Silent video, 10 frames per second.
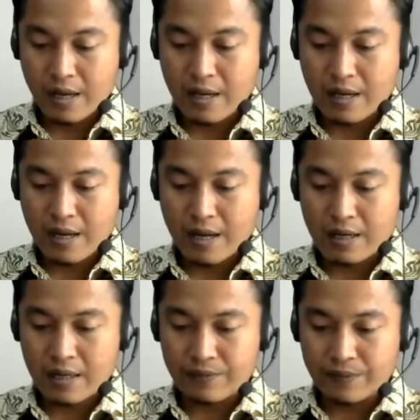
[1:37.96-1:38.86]
and
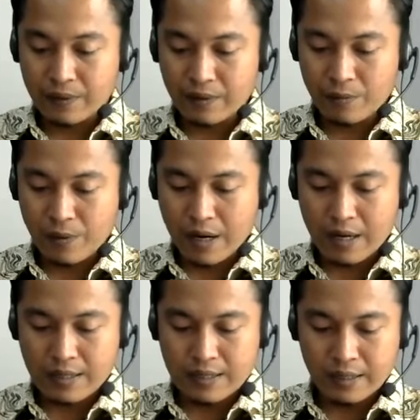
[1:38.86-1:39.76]
then the fourth
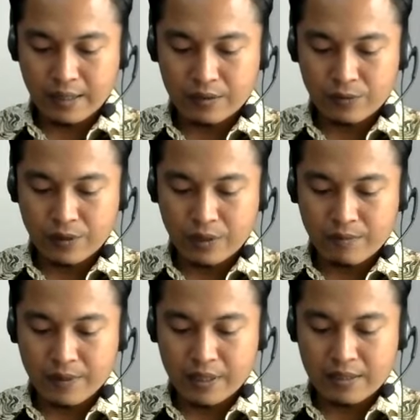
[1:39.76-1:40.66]
one it will
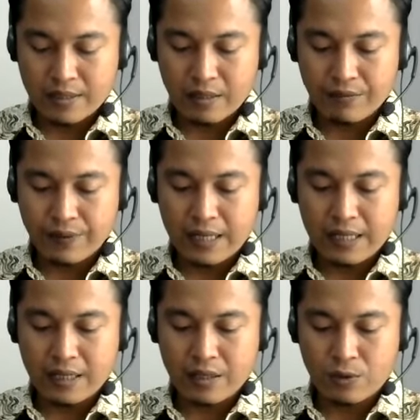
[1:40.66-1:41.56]
be
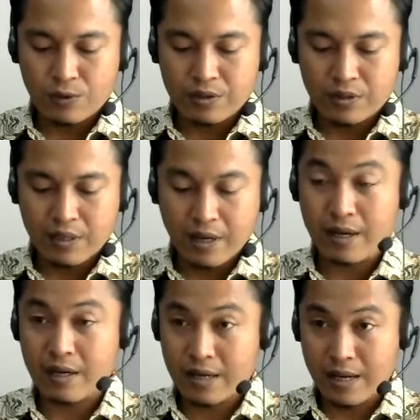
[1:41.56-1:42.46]
Sylvania Gusti
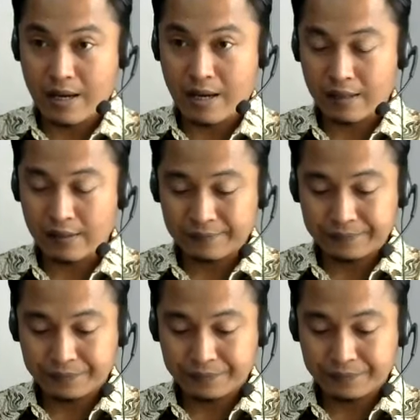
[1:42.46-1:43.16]
Herdiana